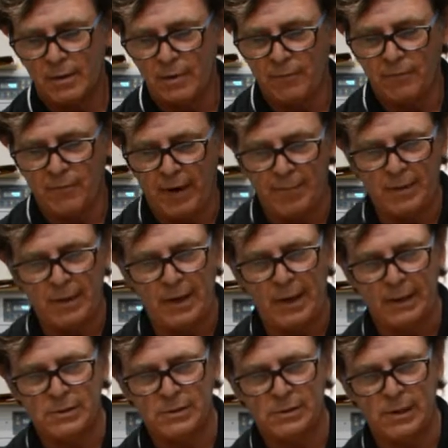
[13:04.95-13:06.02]

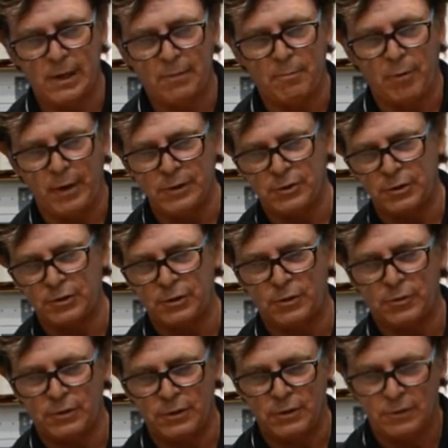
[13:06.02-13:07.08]
fiberglass brush is
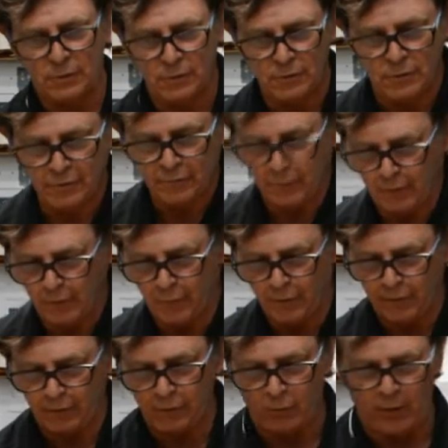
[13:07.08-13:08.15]
used exclusively
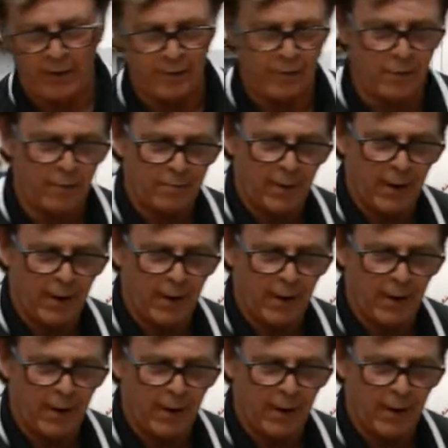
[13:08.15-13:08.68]
with the granular